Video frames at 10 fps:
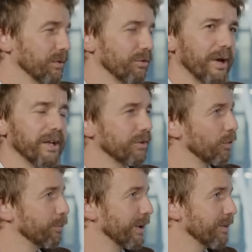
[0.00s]
create
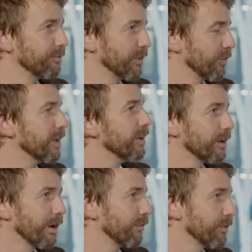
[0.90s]
those benefits in
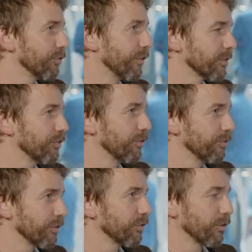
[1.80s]
the current structure
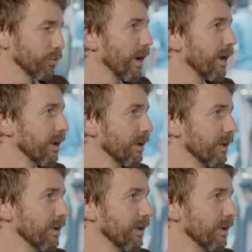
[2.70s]
just as well.